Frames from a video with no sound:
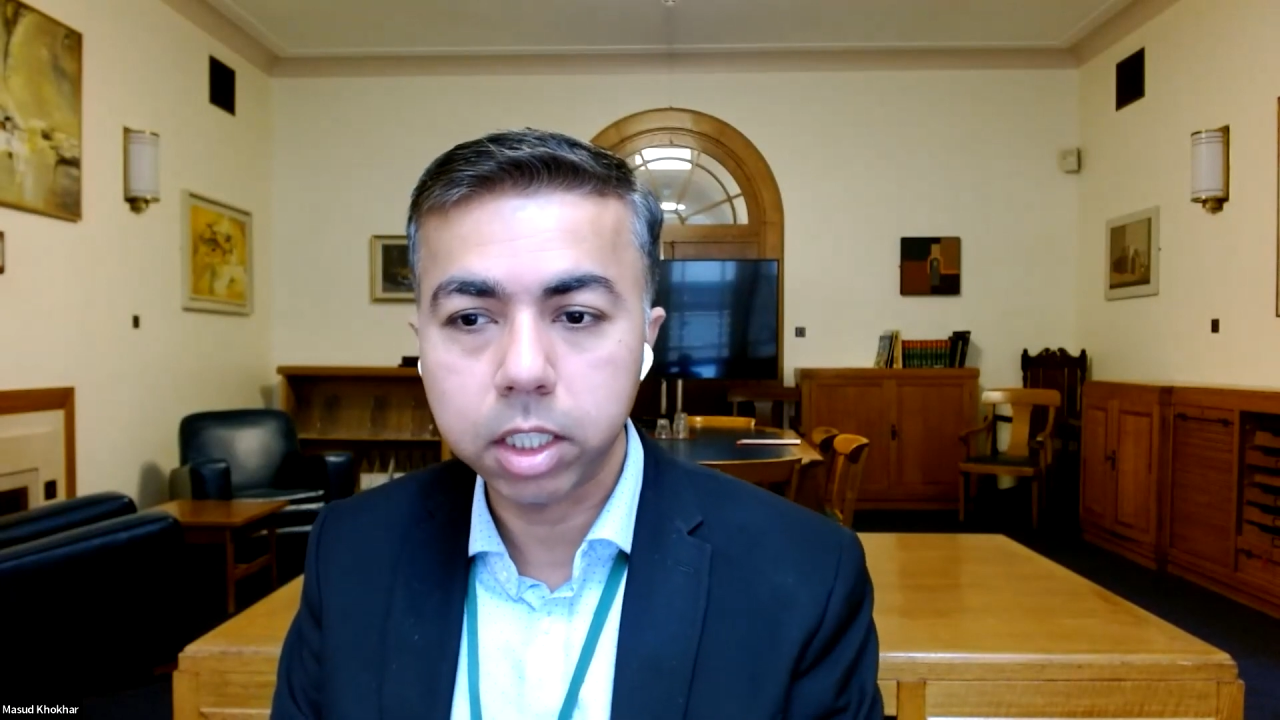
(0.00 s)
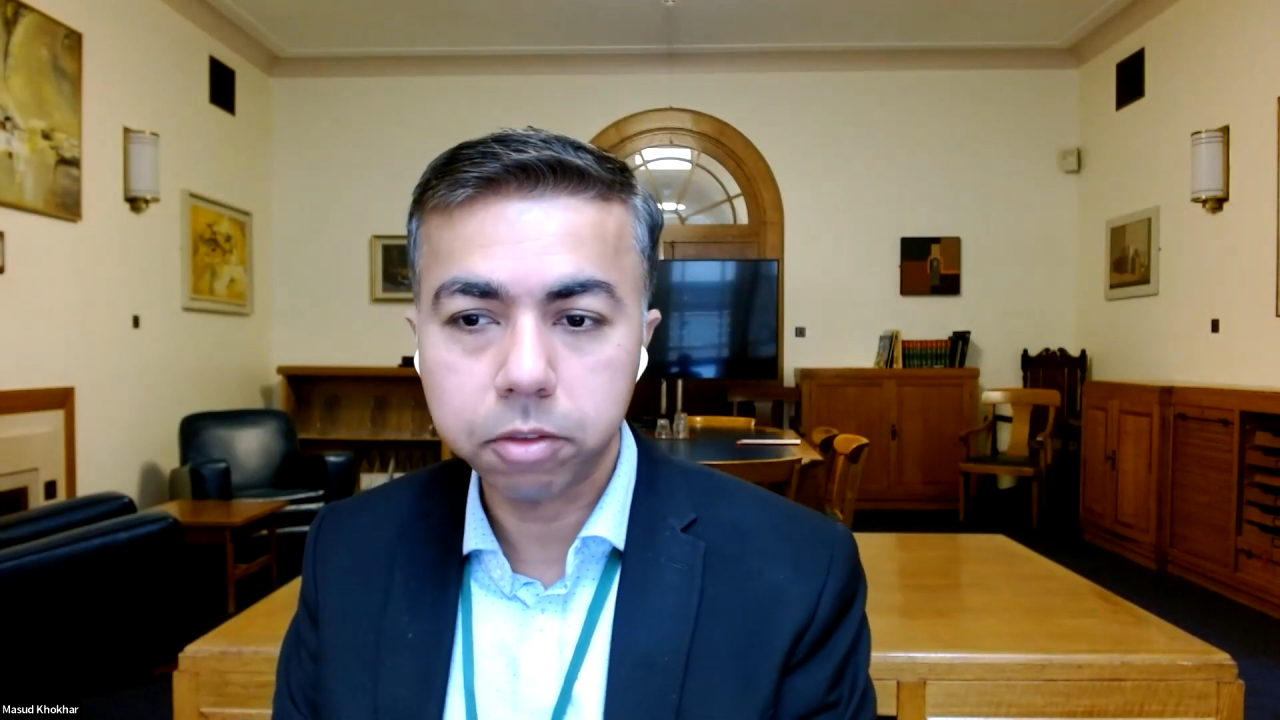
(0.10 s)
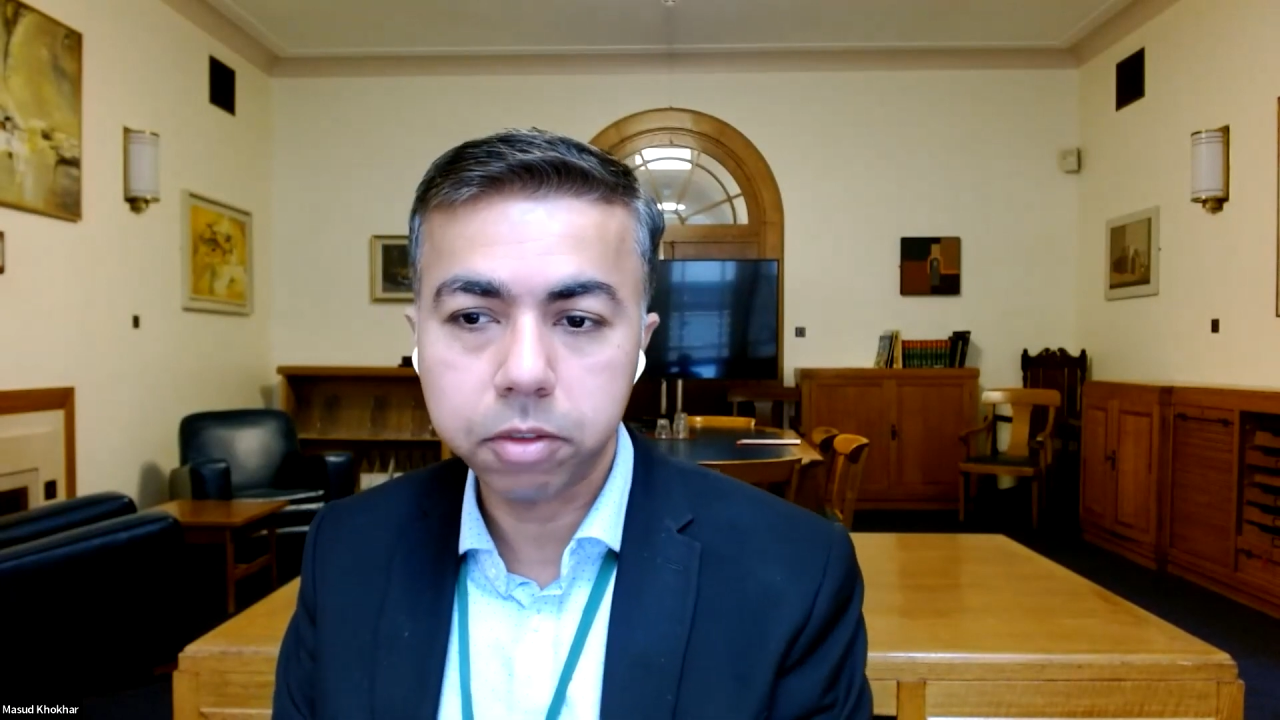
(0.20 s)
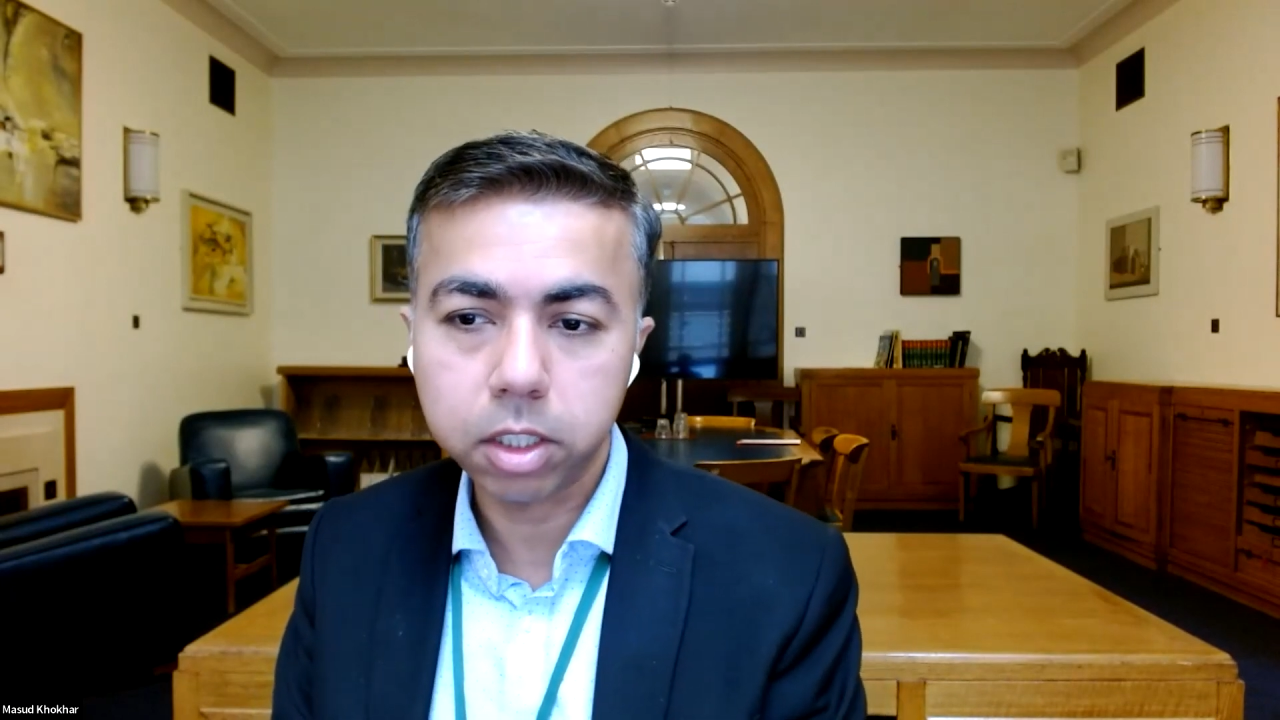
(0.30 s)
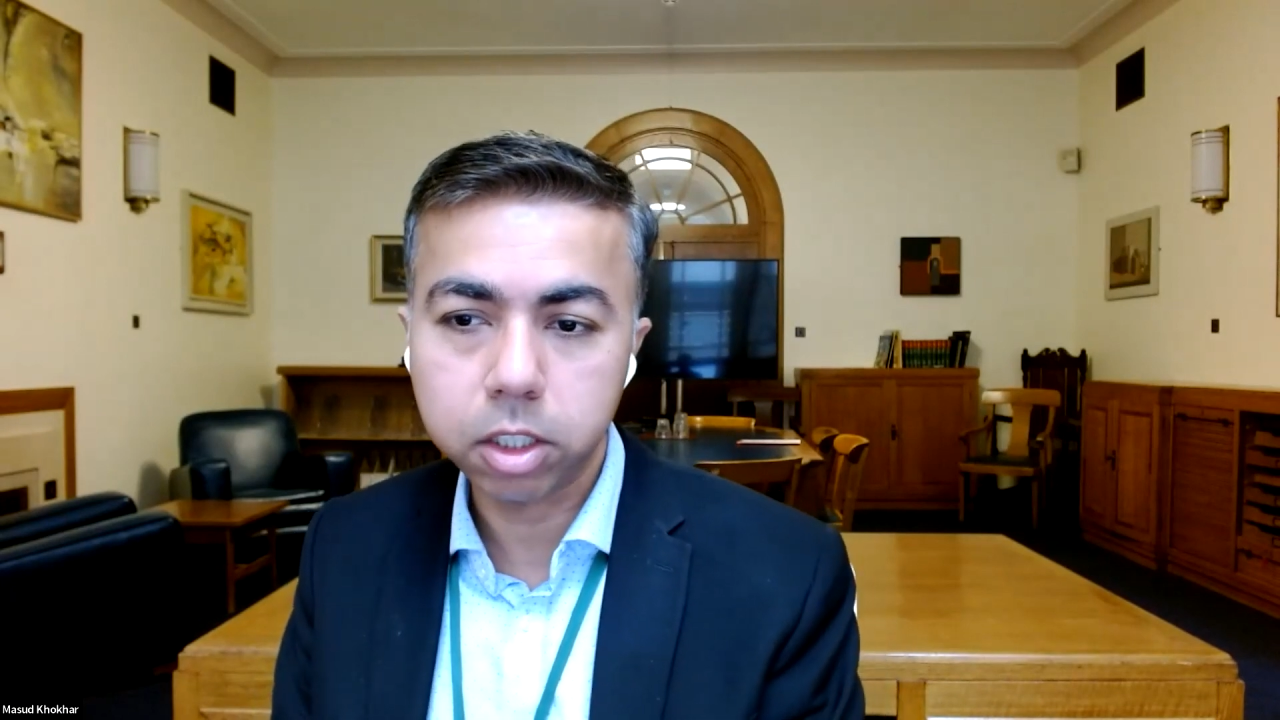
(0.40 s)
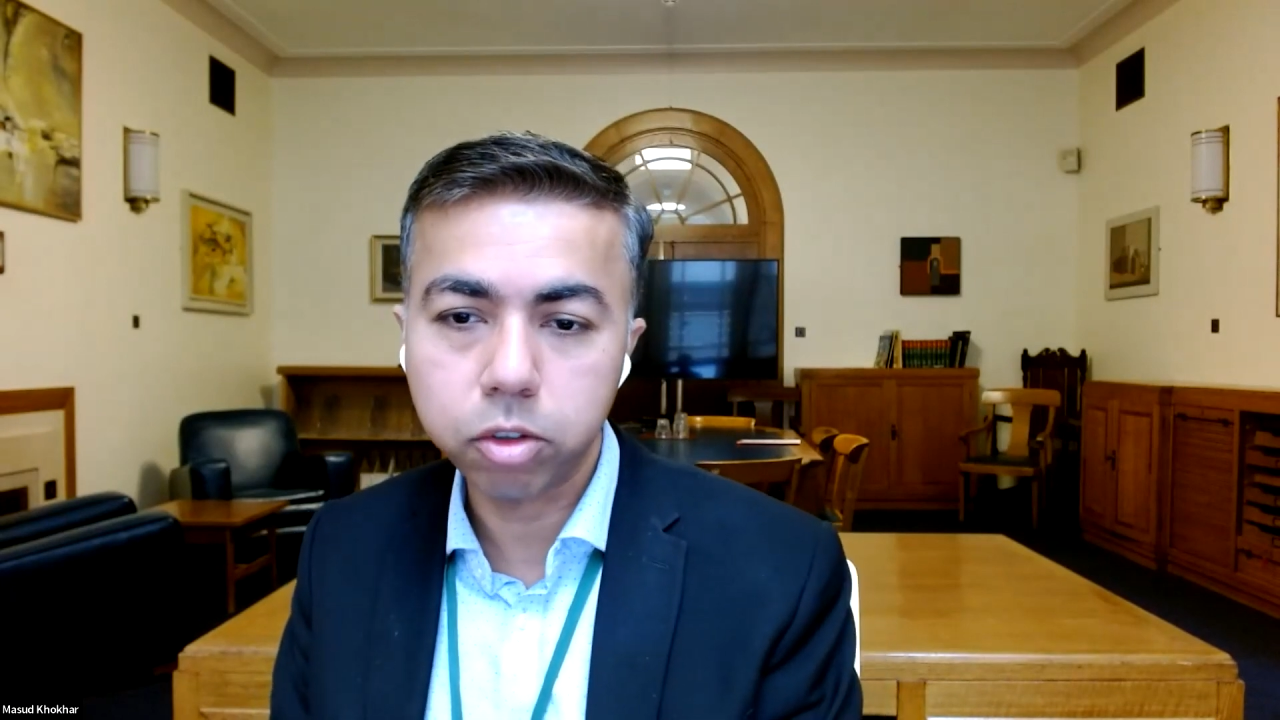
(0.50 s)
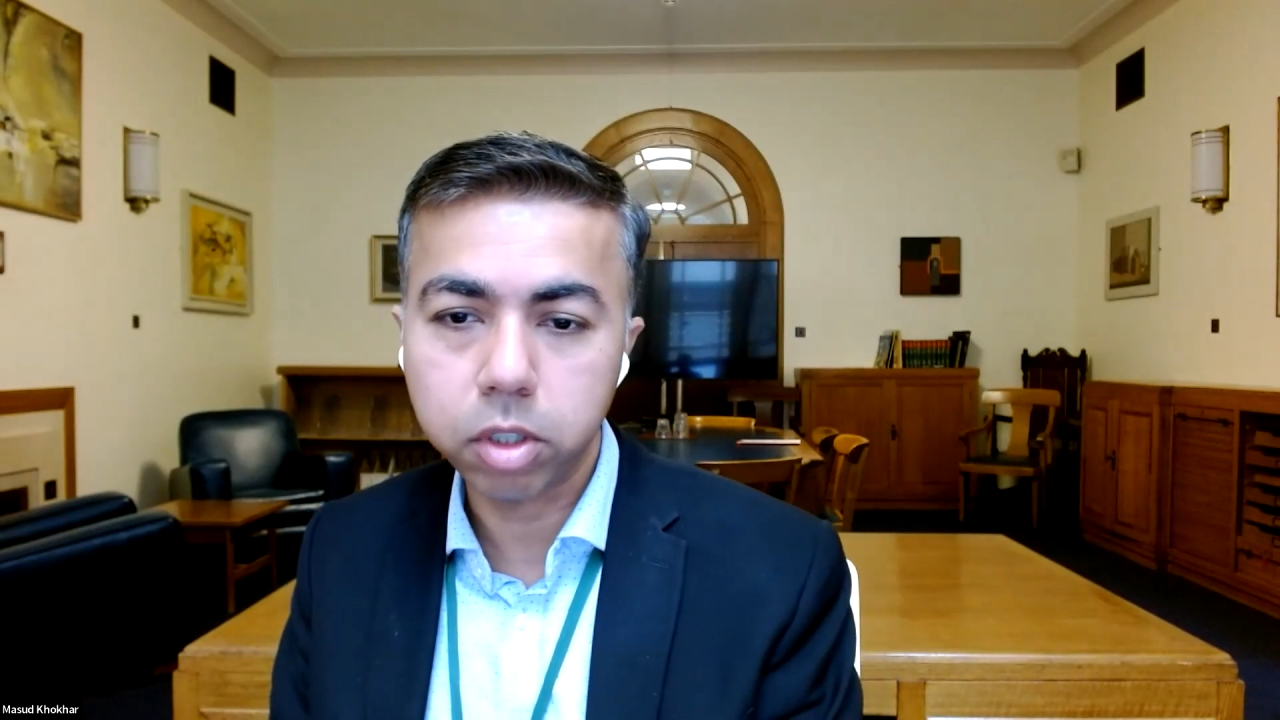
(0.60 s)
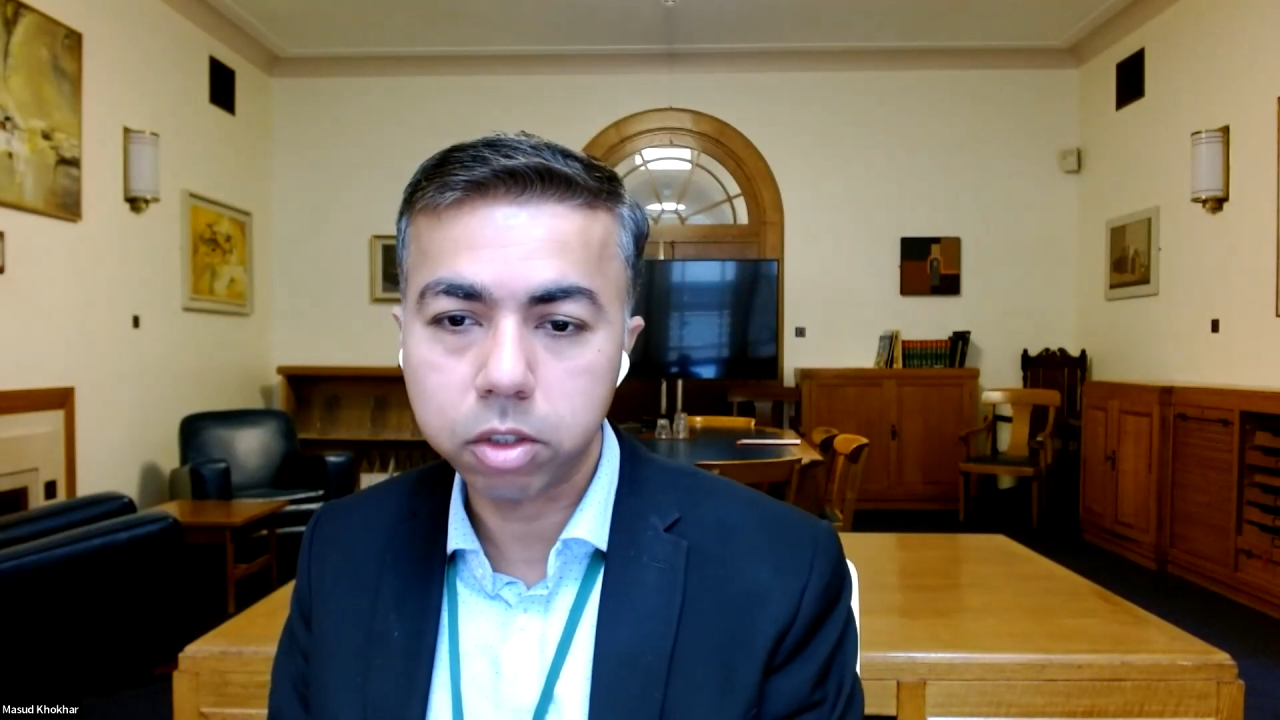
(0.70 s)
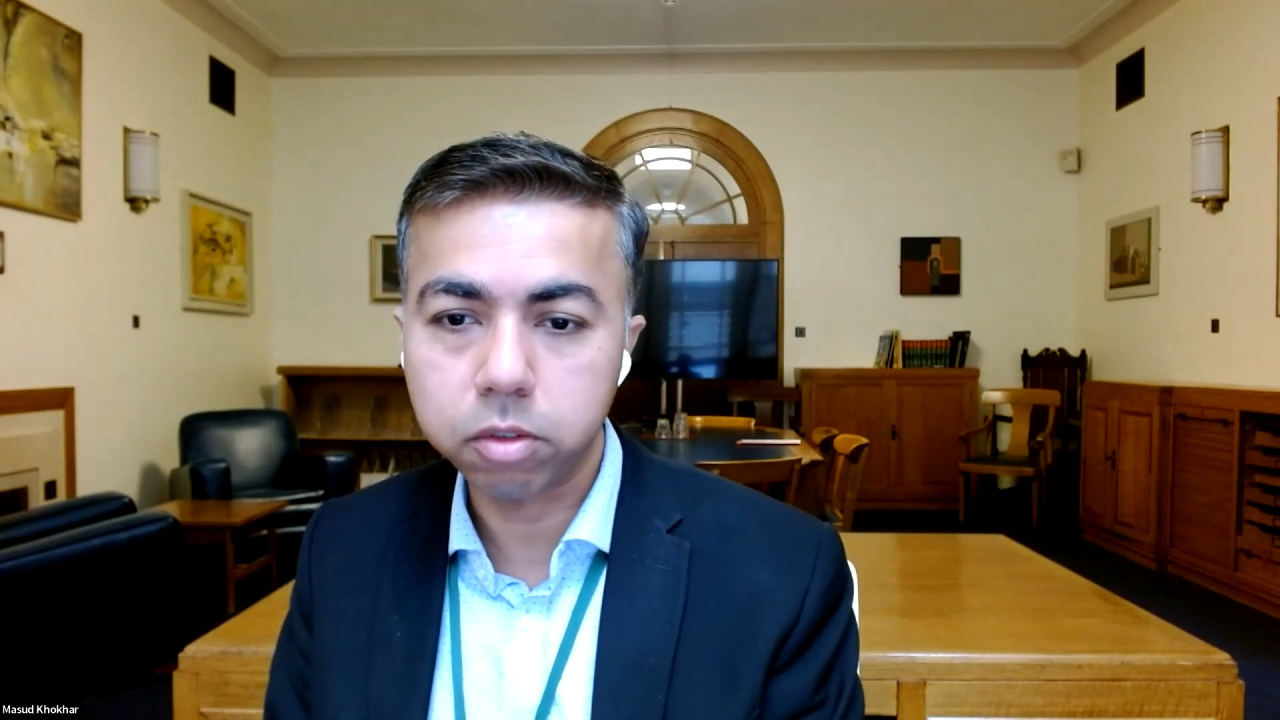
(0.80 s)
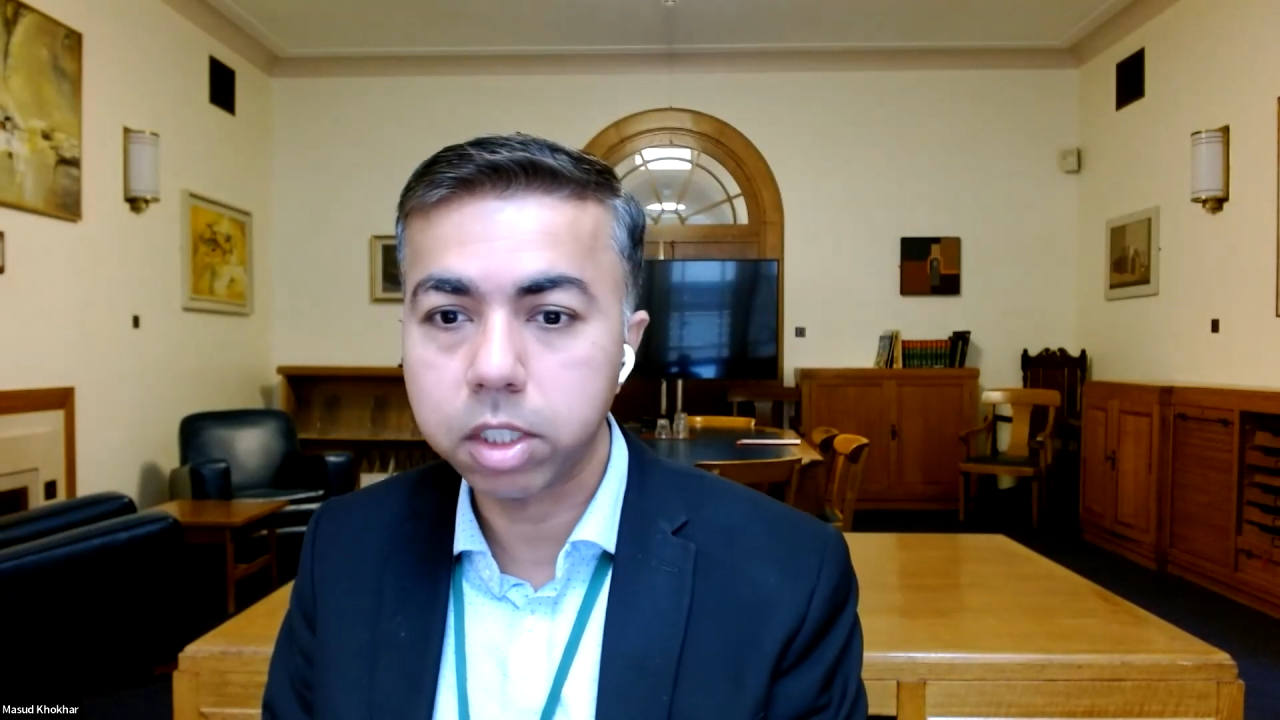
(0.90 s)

different situation